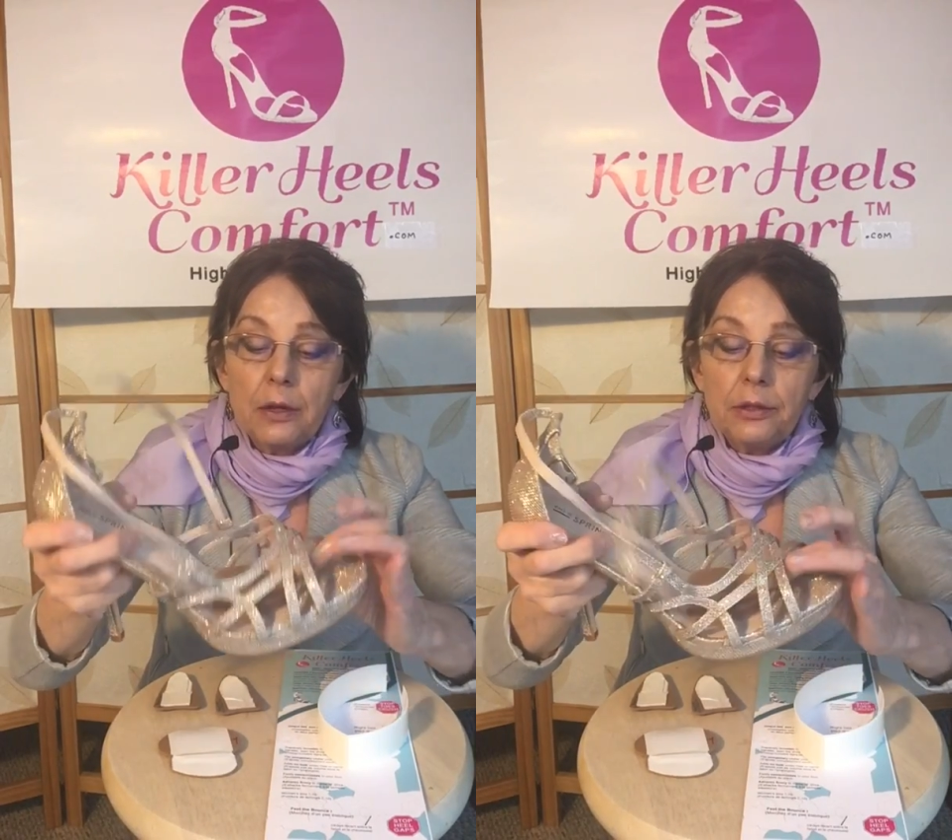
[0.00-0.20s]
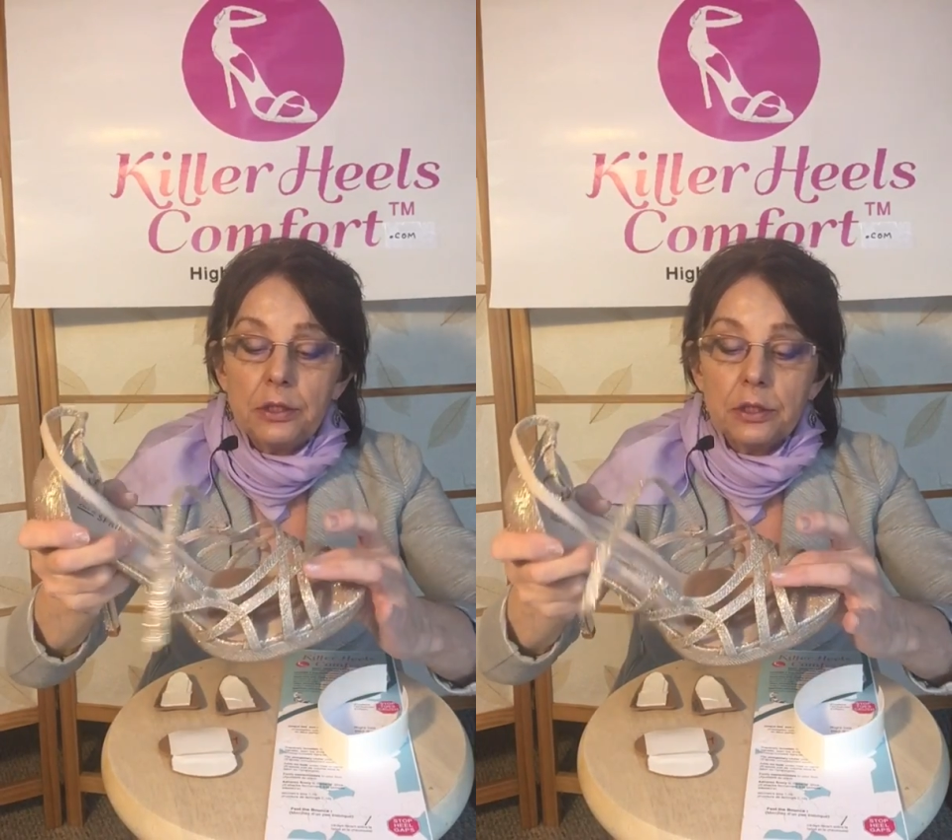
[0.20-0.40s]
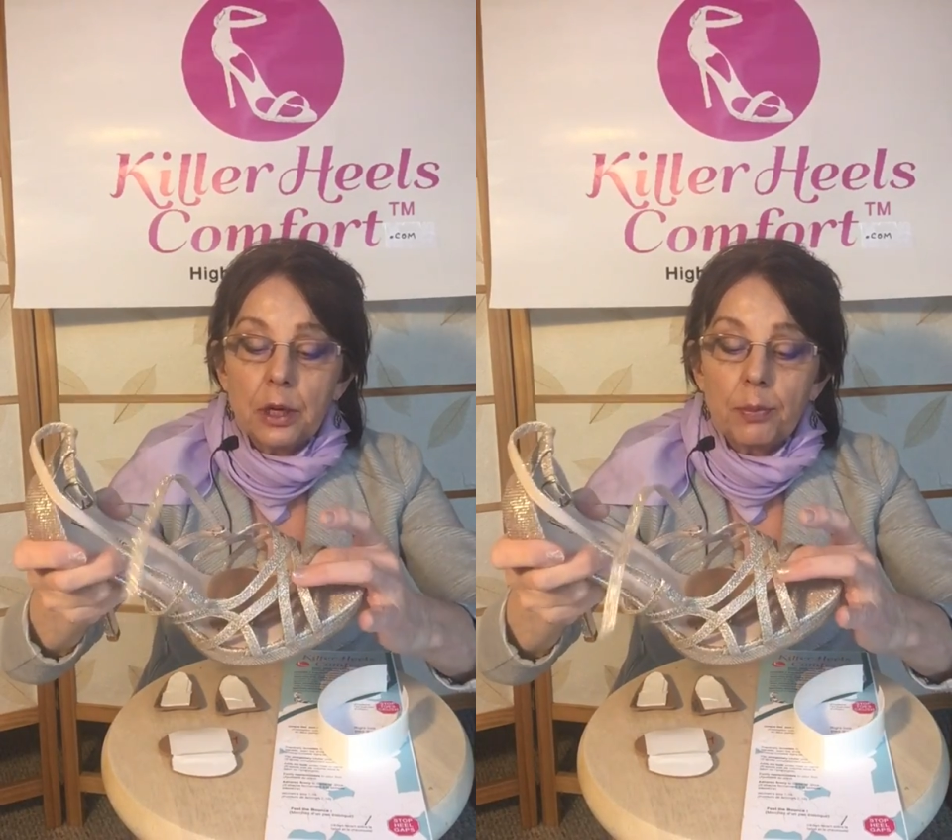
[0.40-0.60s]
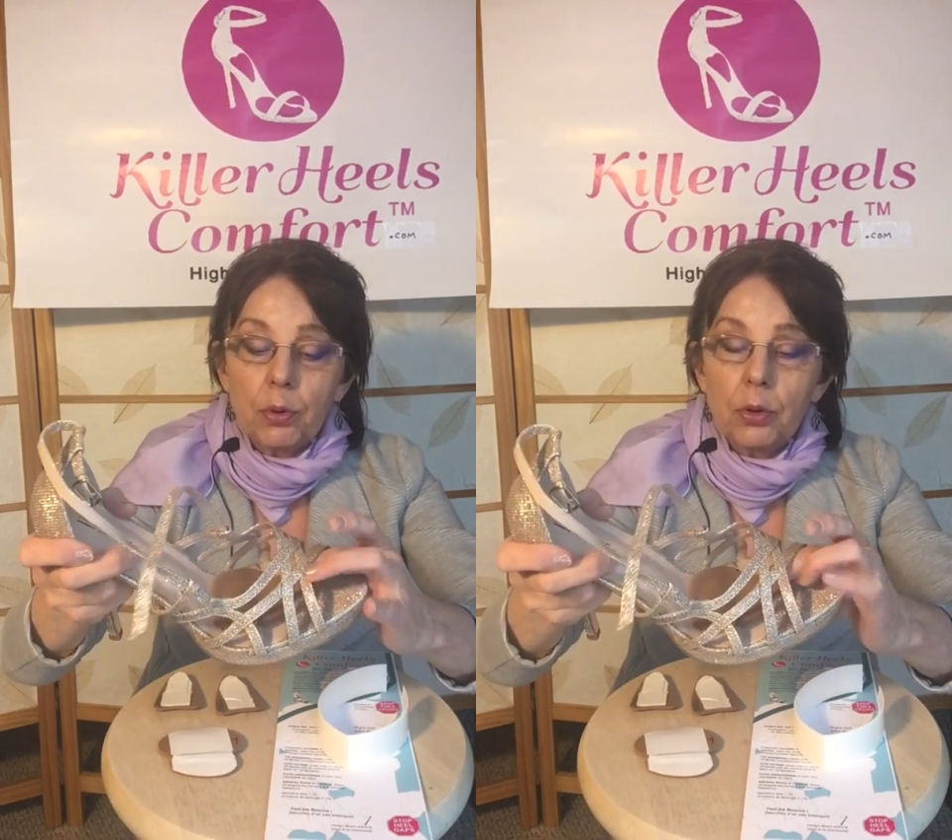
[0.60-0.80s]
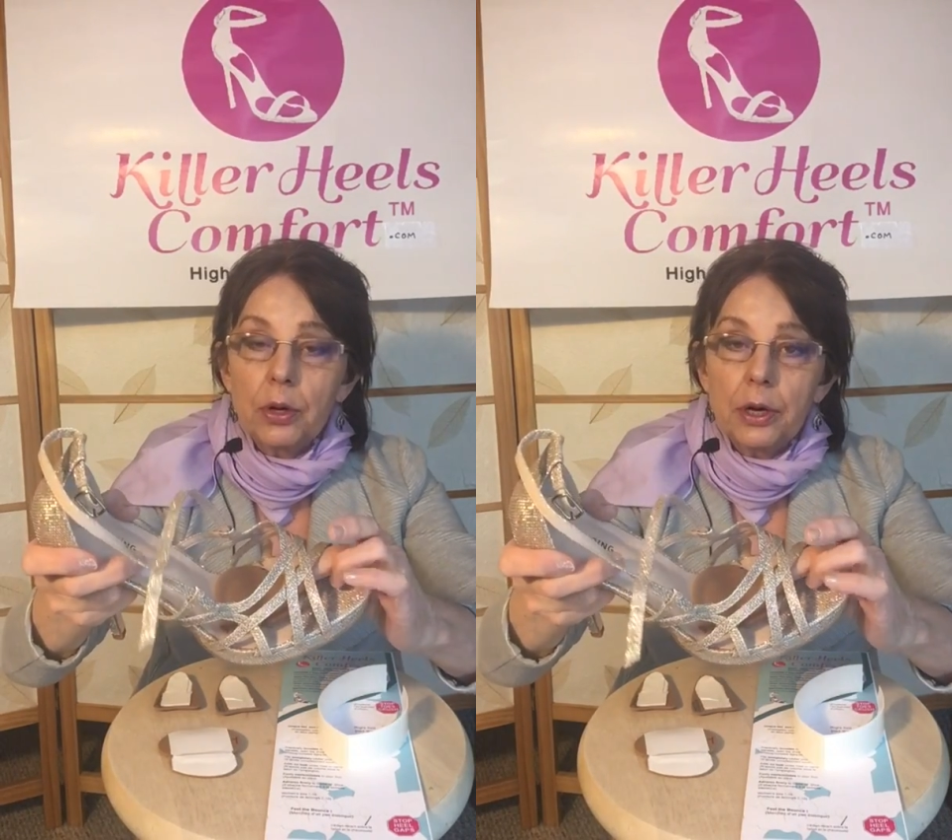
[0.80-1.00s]
These are
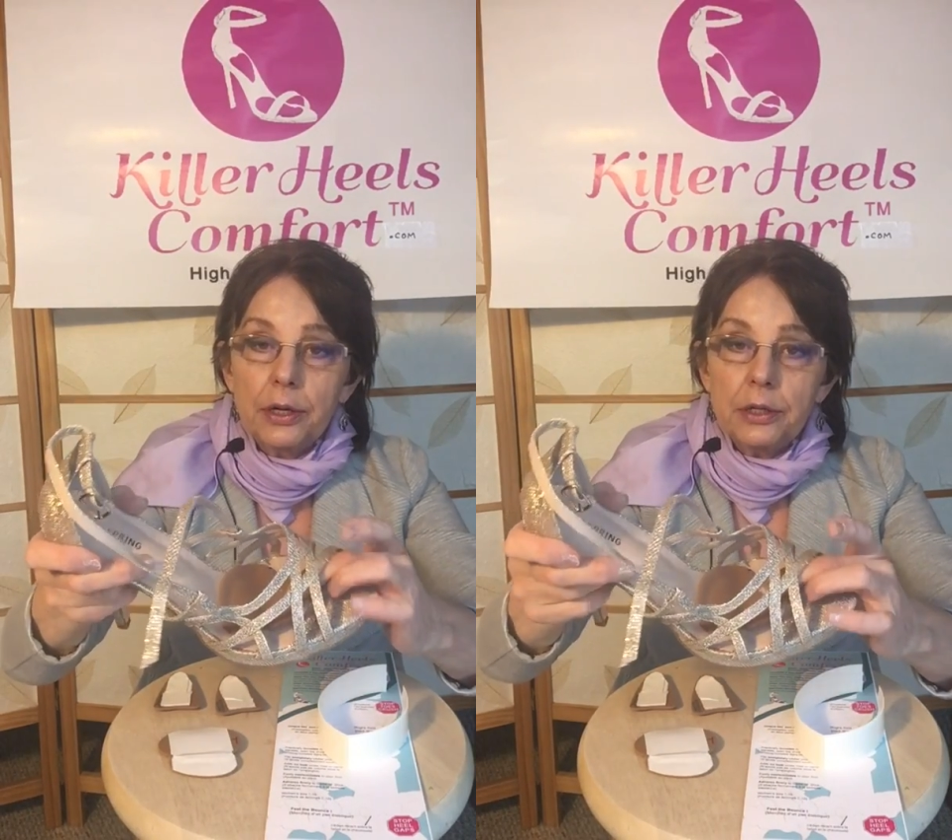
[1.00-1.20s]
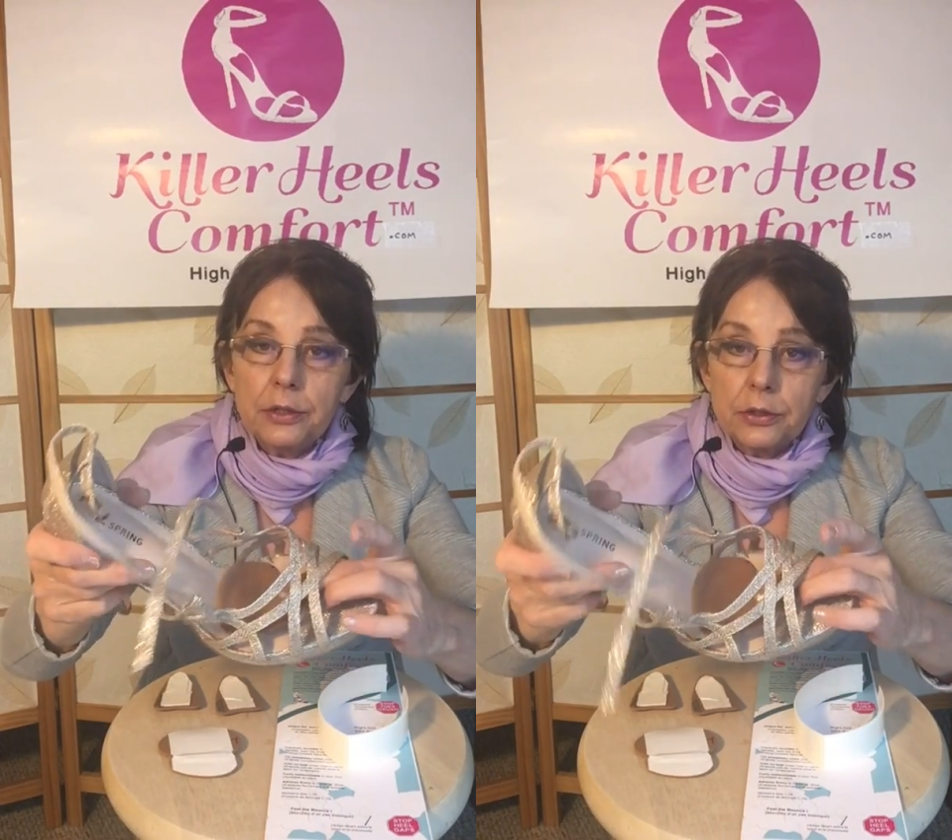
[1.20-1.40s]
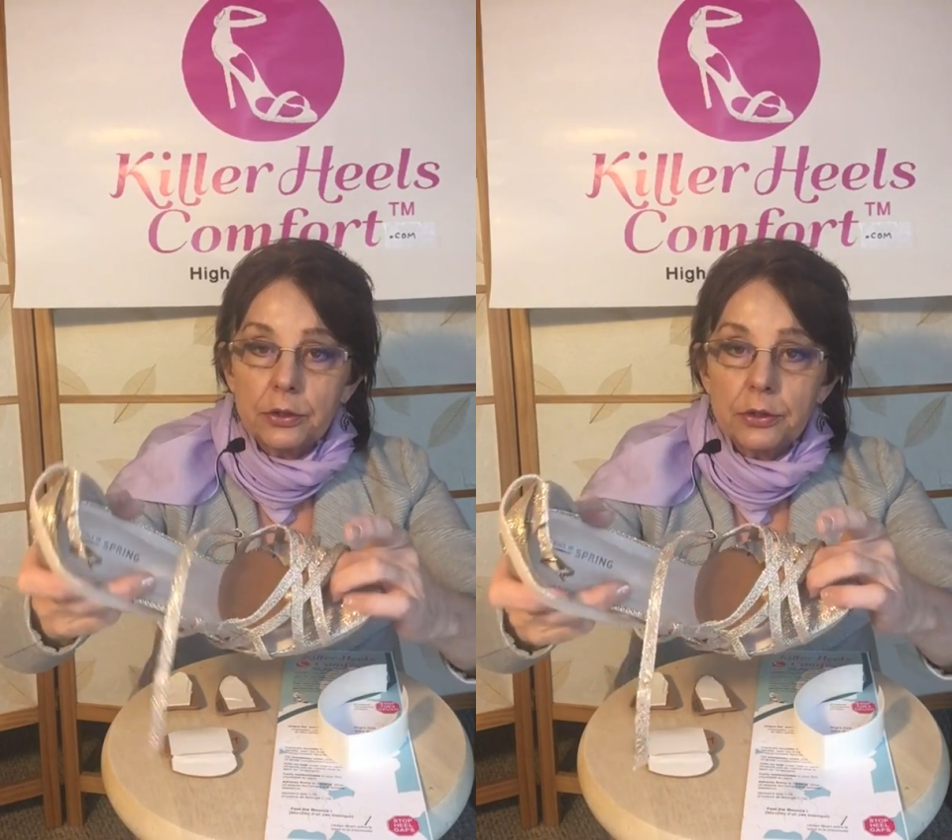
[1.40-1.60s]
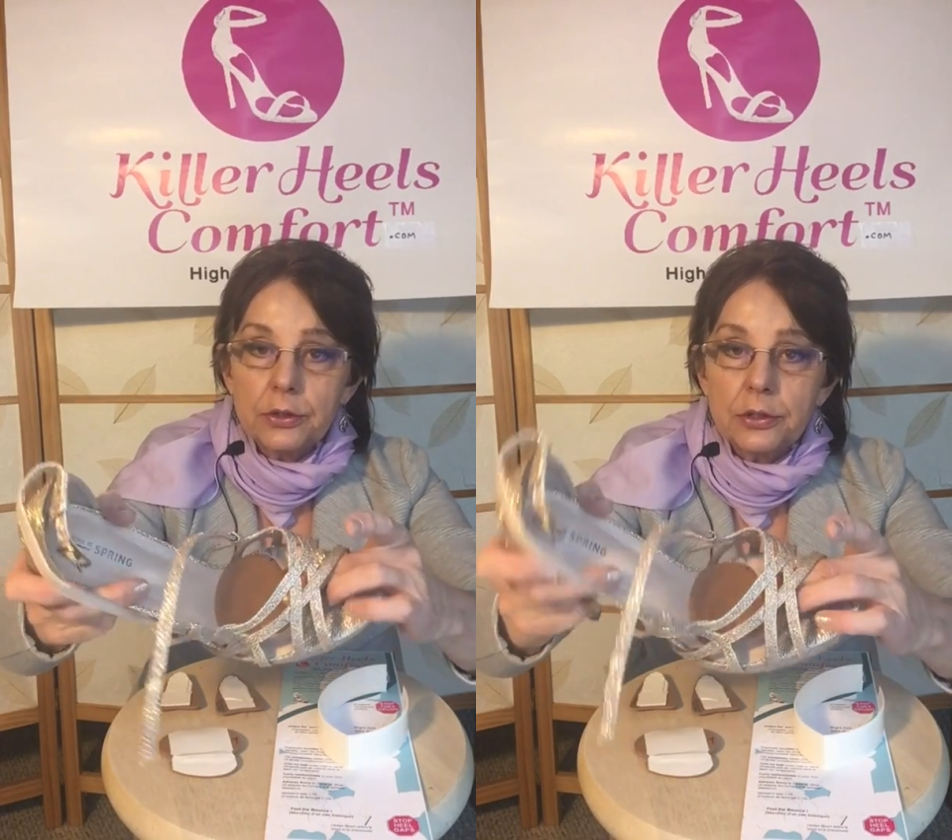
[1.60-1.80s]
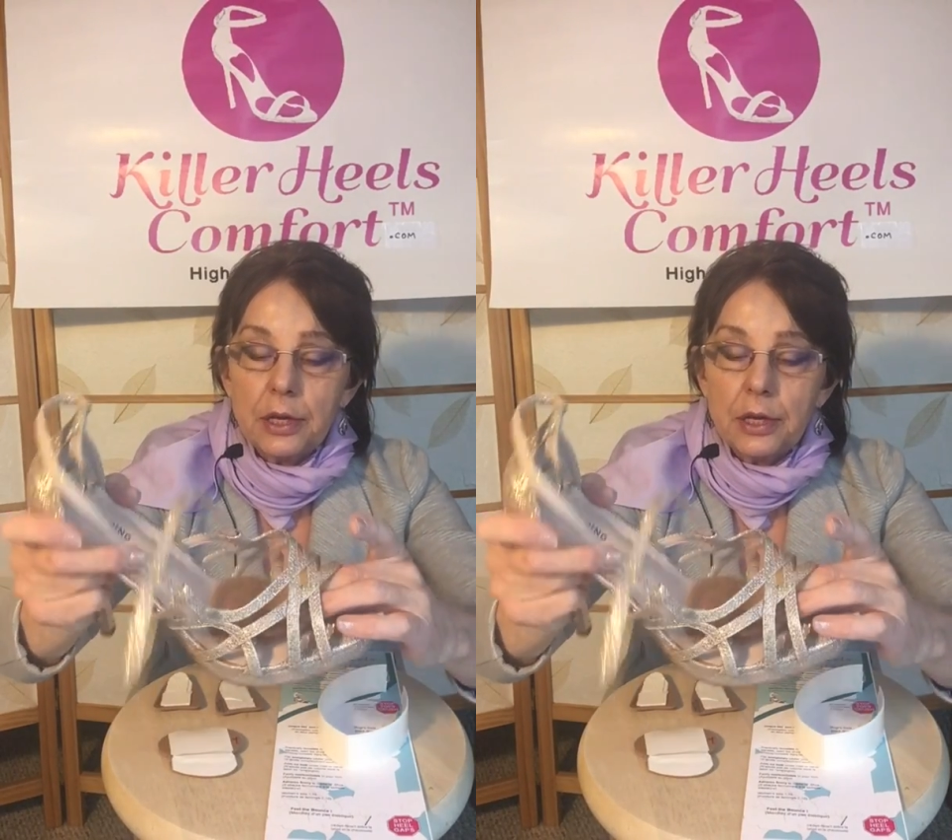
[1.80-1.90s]
pour-on inserts.